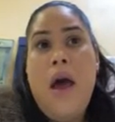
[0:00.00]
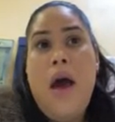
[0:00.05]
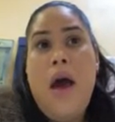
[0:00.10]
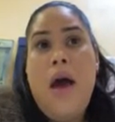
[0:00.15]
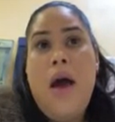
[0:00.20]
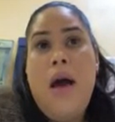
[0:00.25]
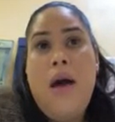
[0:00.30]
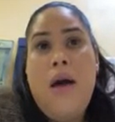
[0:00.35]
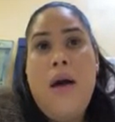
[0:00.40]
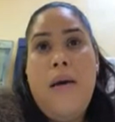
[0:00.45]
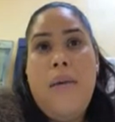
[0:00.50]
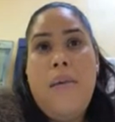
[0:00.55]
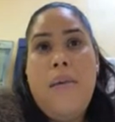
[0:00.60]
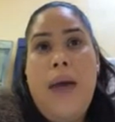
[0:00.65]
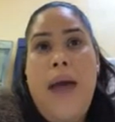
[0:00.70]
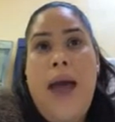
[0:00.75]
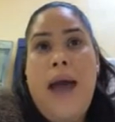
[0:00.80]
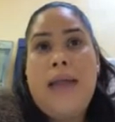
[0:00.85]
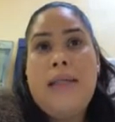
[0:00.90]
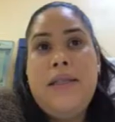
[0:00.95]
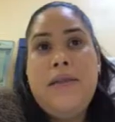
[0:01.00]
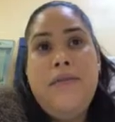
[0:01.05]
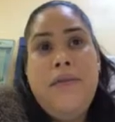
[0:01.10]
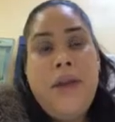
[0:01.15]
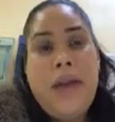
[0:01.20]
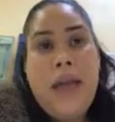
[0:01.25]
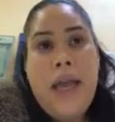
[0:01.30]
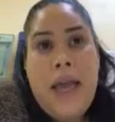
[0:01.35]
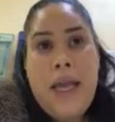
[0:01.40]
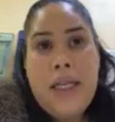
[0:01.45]
active
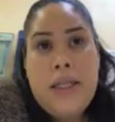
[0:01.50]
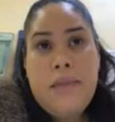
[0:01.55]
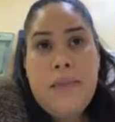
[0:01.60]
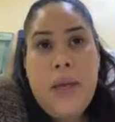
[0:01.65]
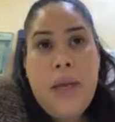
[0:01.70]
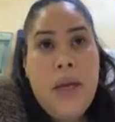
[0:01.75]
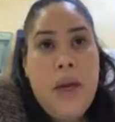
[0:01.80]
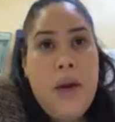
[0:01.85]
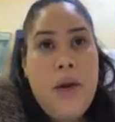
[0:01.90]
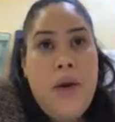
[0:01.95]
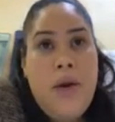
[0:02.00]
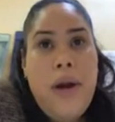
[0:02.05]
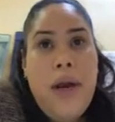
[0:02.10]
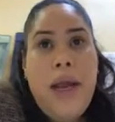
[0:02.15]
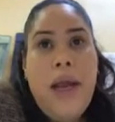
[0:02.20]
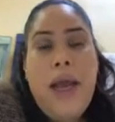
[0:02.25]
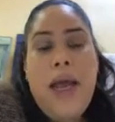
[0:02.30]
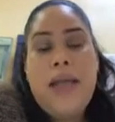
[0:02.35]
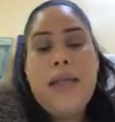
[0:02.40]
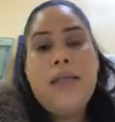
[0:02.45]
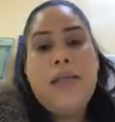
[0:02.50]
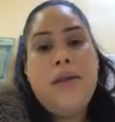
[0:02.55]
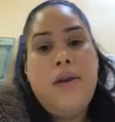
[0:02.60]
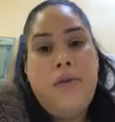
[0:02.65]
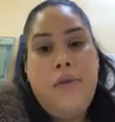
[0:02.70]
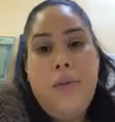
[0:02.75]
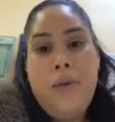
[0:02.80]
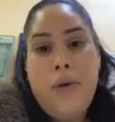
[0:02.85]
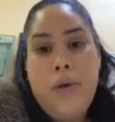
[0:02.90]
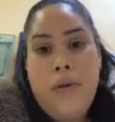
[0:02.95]
engagement in learning, and
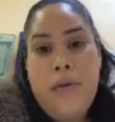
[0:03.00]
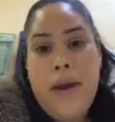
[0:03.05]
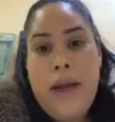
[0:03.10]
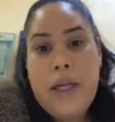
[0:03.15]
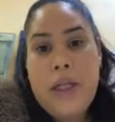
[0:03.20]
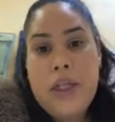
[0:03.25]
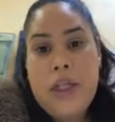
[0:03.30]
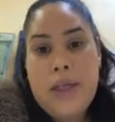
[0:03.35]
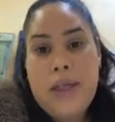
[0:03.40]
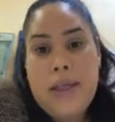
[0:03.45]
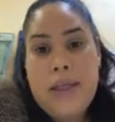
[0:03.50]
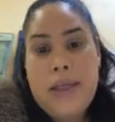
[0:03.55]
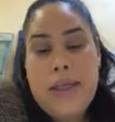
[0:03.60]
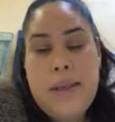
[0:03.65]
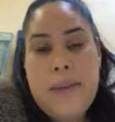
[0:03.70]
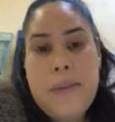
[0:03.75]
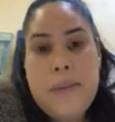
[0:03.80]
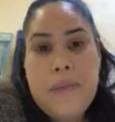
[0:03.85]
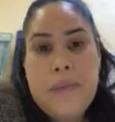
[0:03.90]
self-motivations.